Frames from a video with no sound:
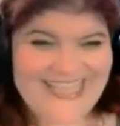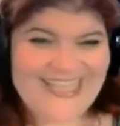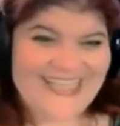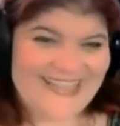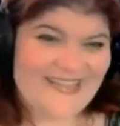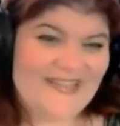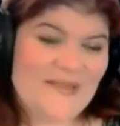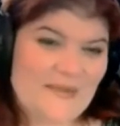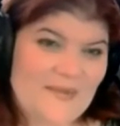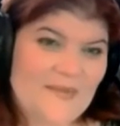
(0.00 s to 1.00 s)

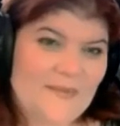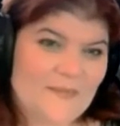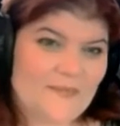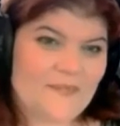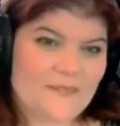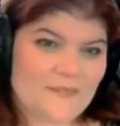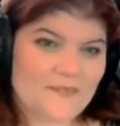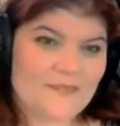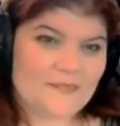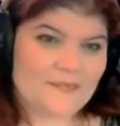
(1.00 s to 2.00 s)

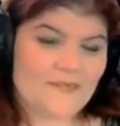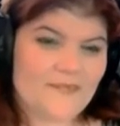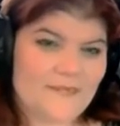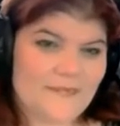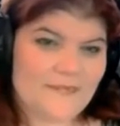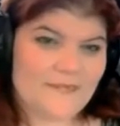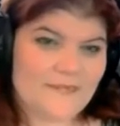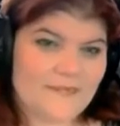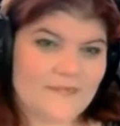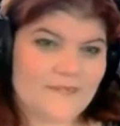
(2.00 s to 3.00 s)

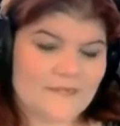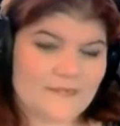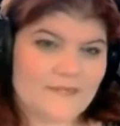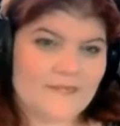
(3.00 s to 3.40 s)
The person shown says nothing.